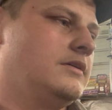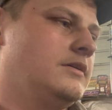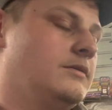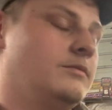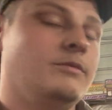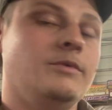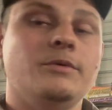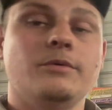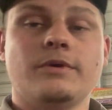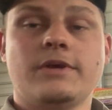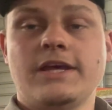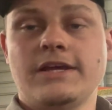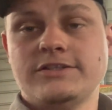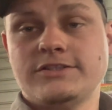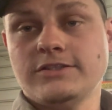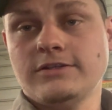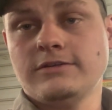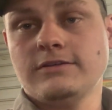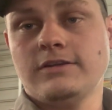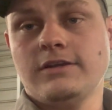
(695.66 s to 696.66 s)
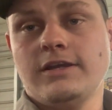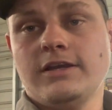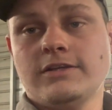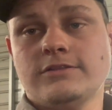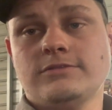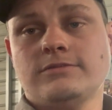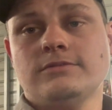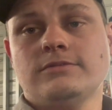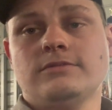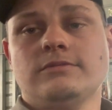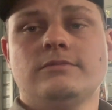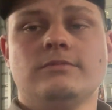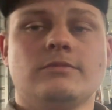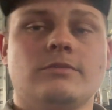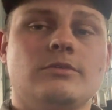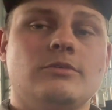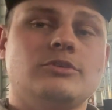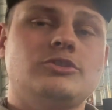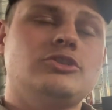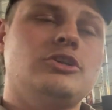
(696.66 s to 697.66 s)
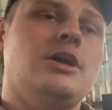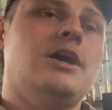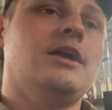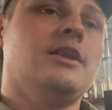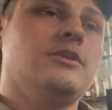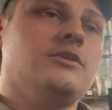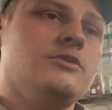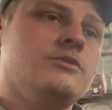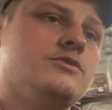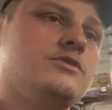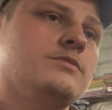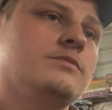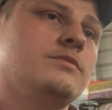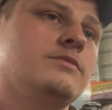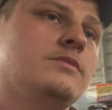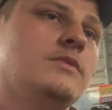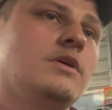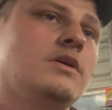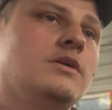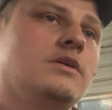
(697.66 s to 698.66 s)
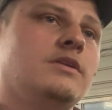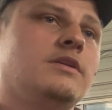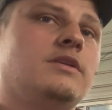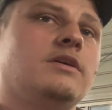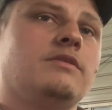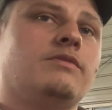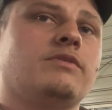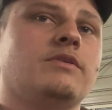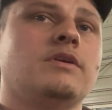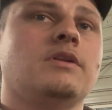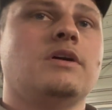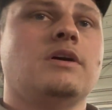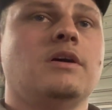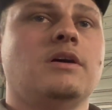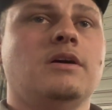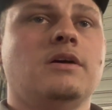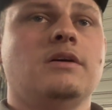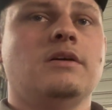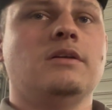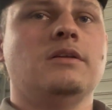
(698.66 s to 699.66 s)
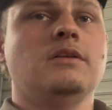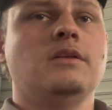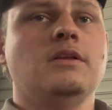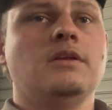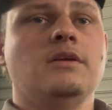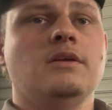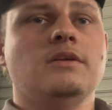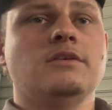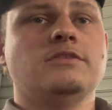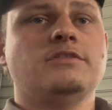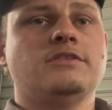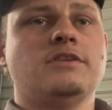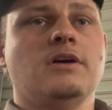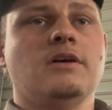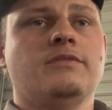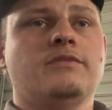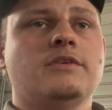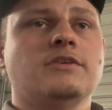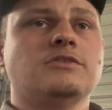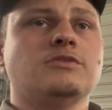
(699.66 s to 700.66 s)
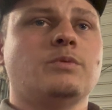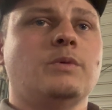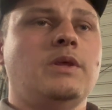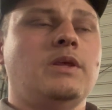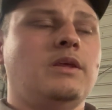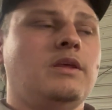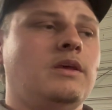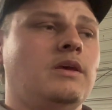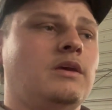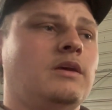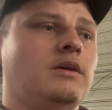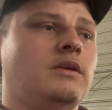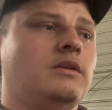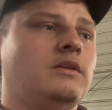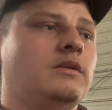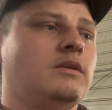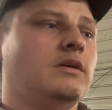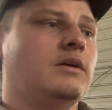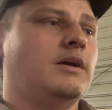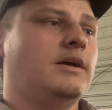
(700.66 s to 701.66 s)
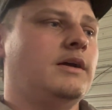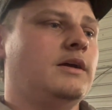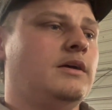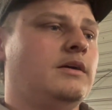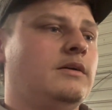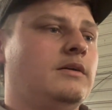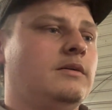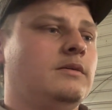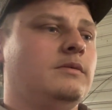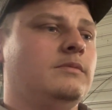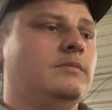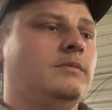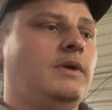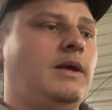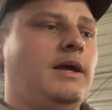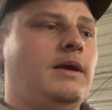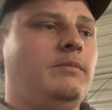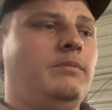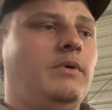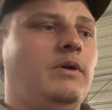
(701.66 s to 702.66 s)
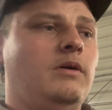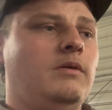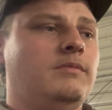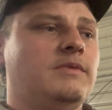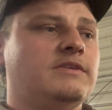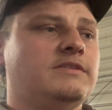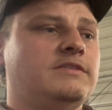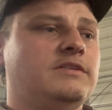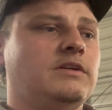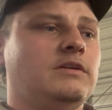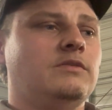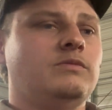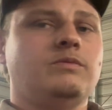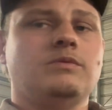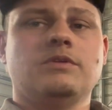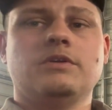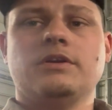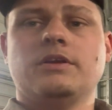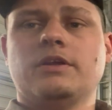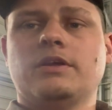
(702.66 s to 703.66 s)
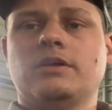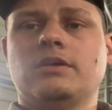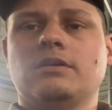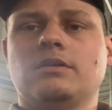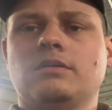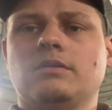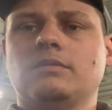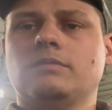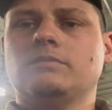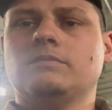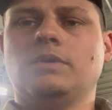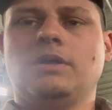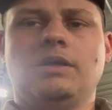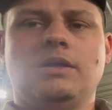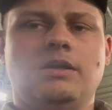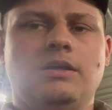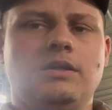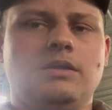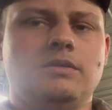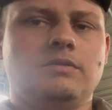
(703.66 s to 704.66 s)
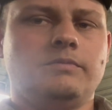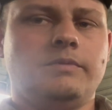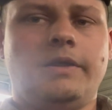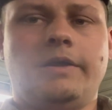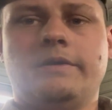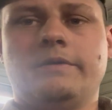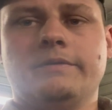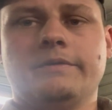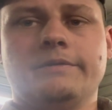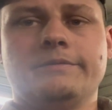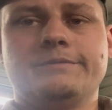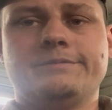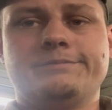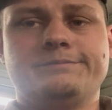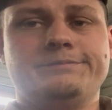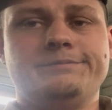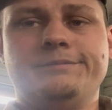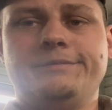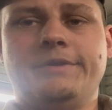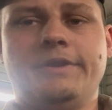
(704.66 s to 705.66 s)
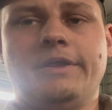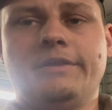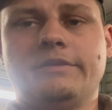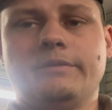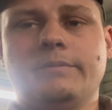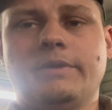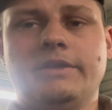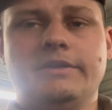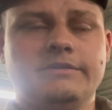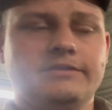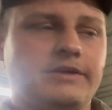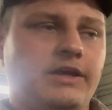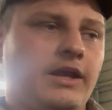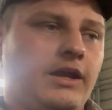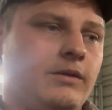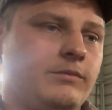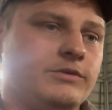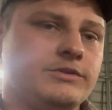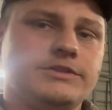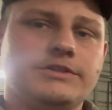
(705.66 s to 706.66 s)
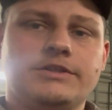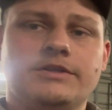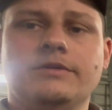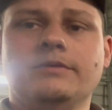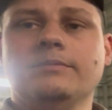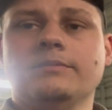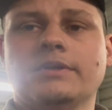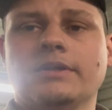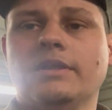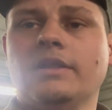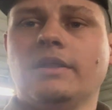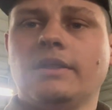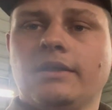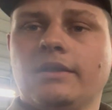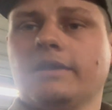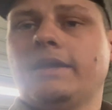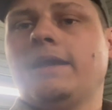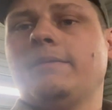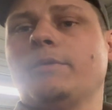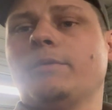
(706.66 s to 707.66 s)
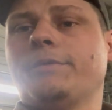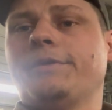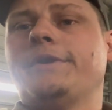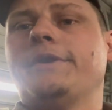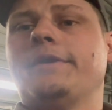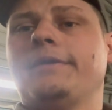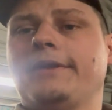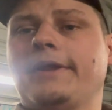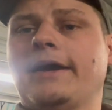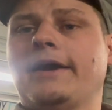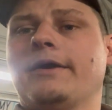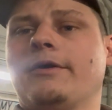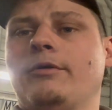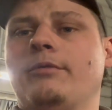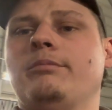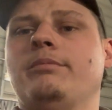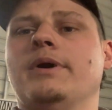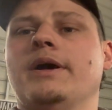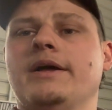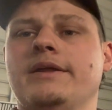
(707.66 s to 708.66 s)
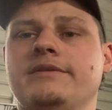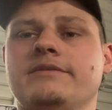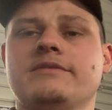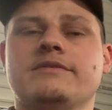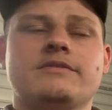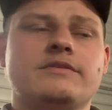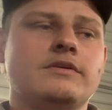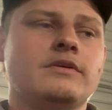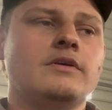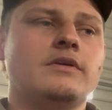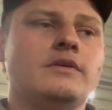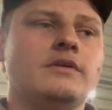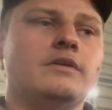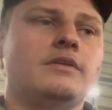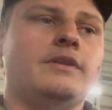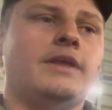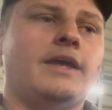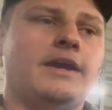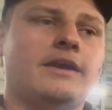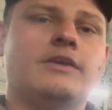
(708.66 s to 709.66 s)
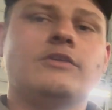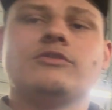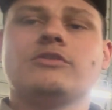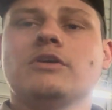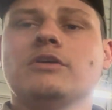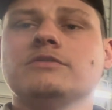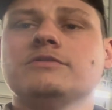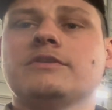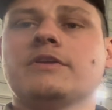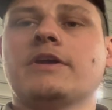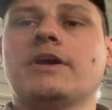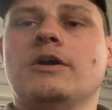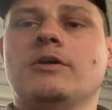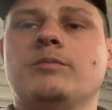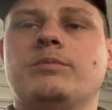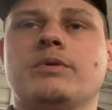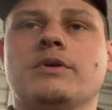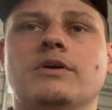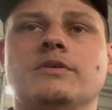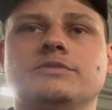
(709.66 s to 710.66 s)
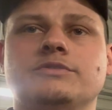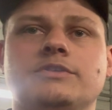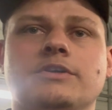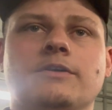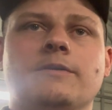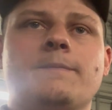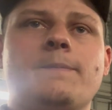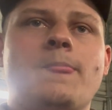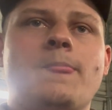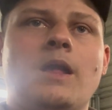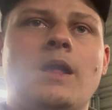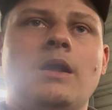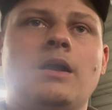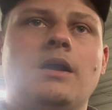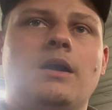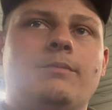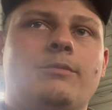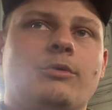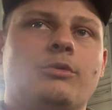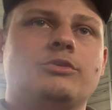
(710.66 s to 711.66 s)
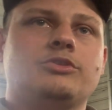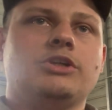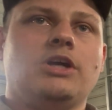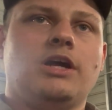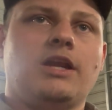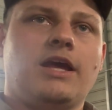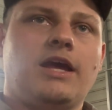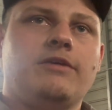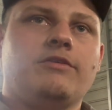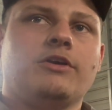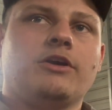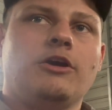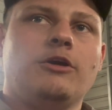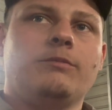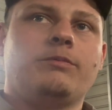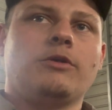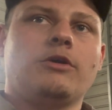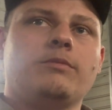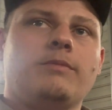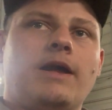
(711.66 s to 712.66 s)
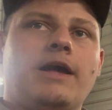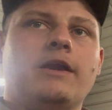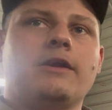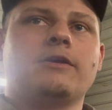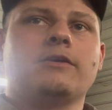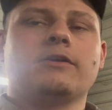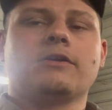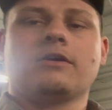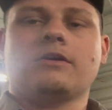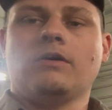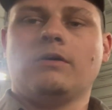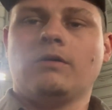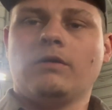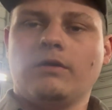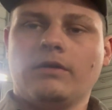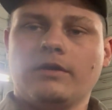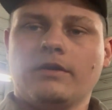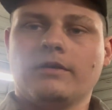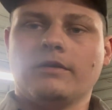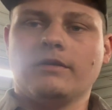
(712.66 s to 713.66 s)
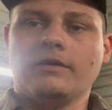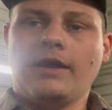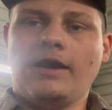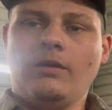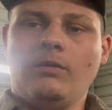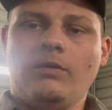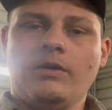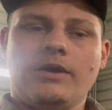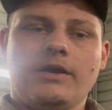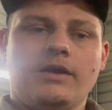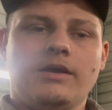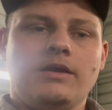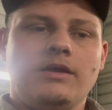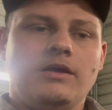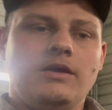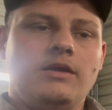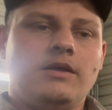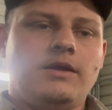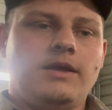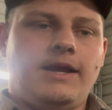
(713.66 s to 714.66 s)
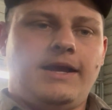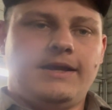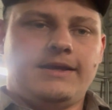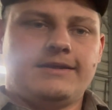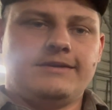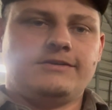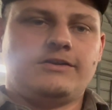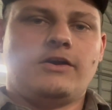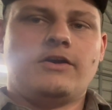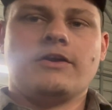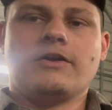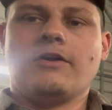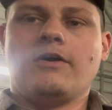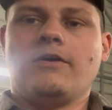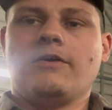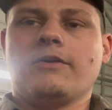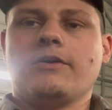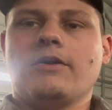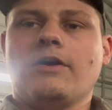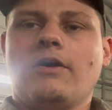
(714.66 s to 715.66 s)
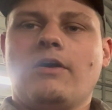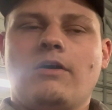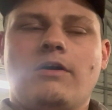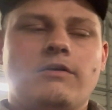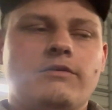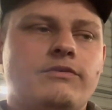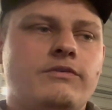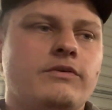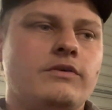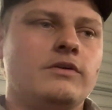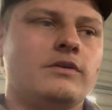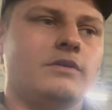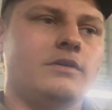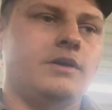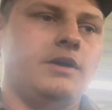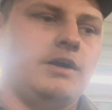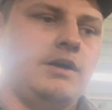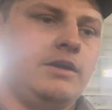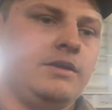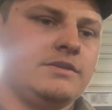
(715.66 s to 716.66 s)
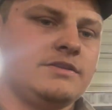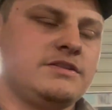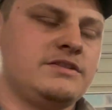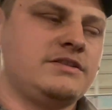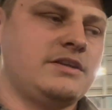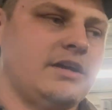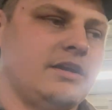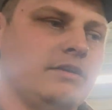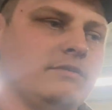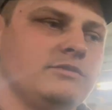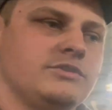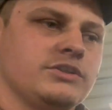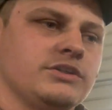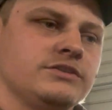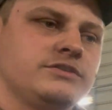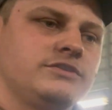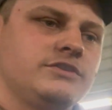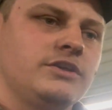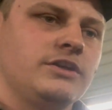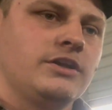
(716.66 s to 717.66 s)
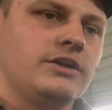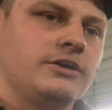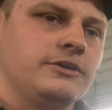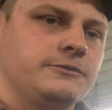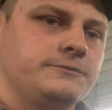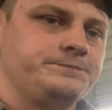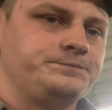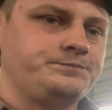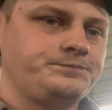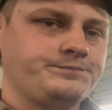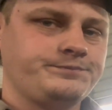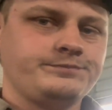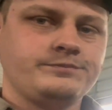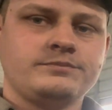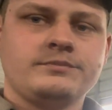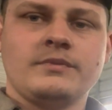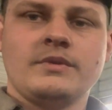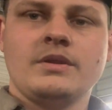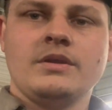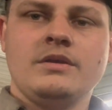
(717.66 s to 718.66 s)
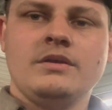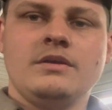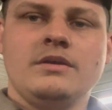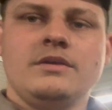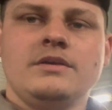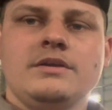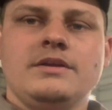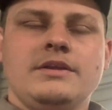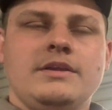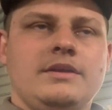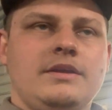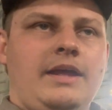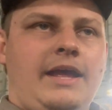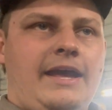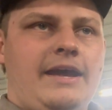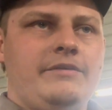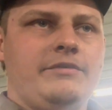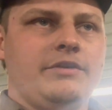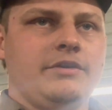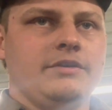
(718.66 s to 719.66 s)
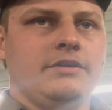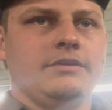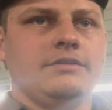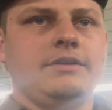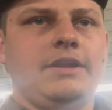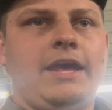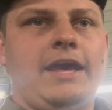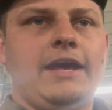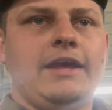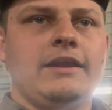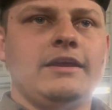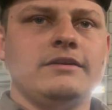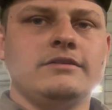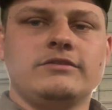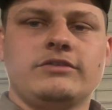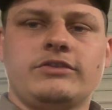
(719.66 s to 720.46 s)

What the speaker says: we will catch you on the next one. We're gonna try to do some different stuff this weekend. I bought myself one of them, I don't know nothing about this camera shit, but got me one of the daggone buttons that controls the GoPro. So I'm gonna try to have a GoPro mounted in the car, and that way I can turn it on and off instead of just, you know, having to edit